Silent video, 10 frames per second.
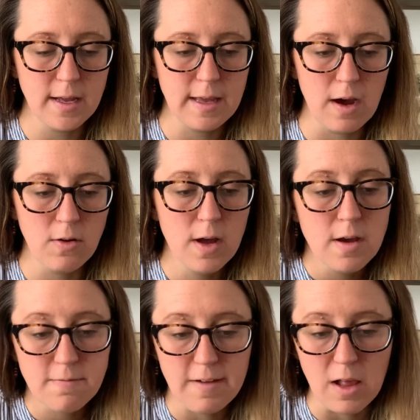out,
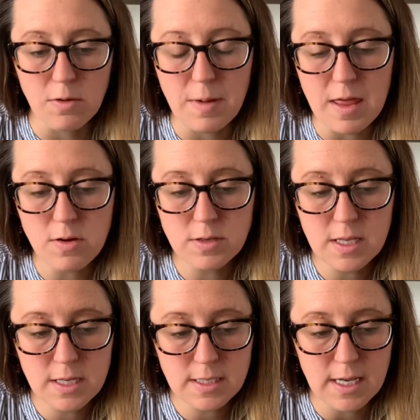followed by those in
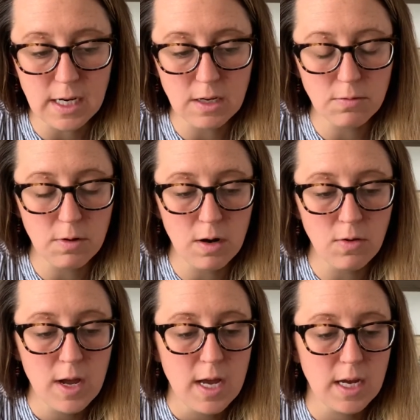the second row,
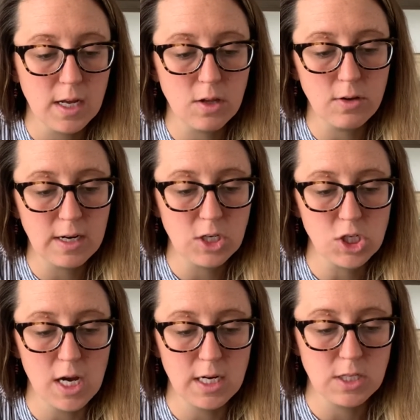including
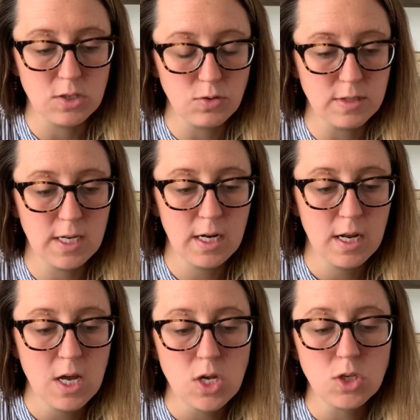John and Susan.
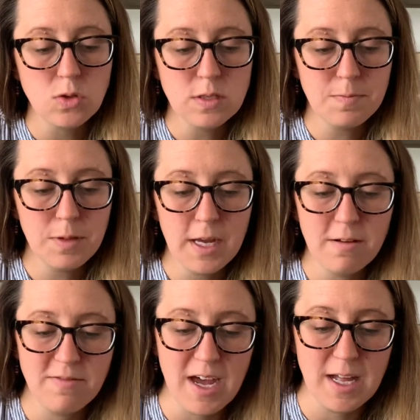Susan played a
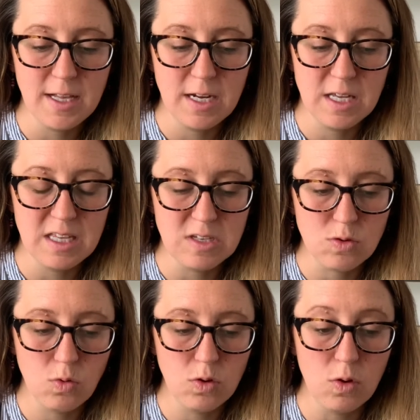violin in the
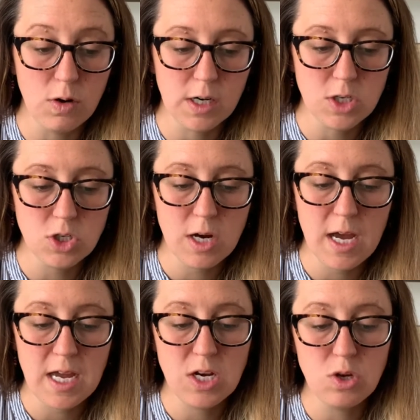school orchestra,
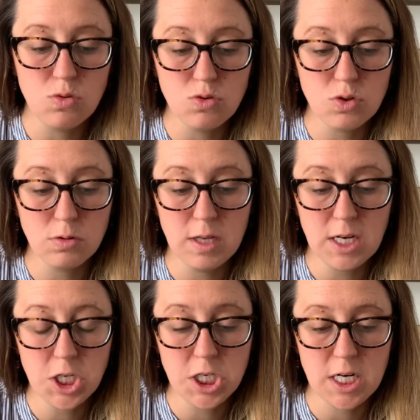and usually
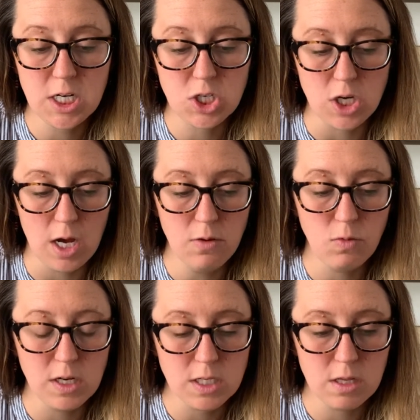she and John
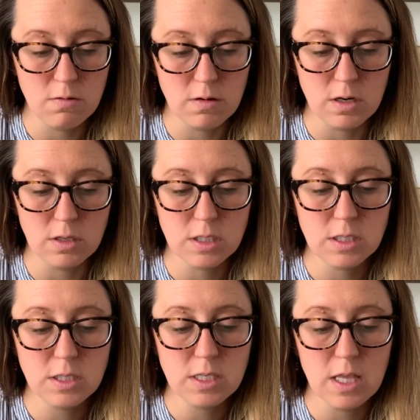went to the
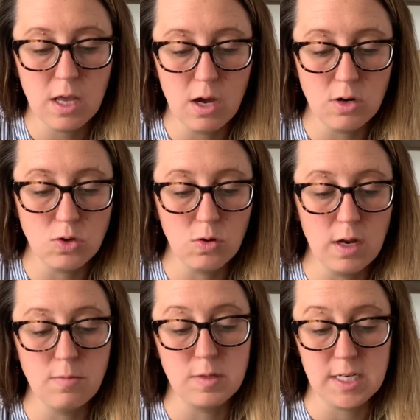rehearsals in the
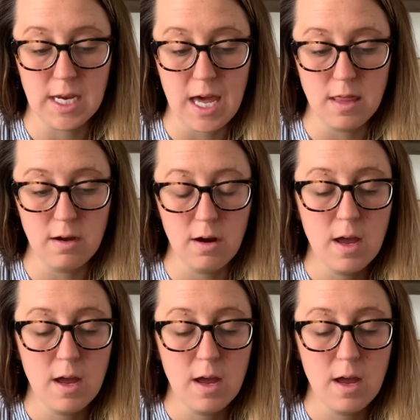auditorium together.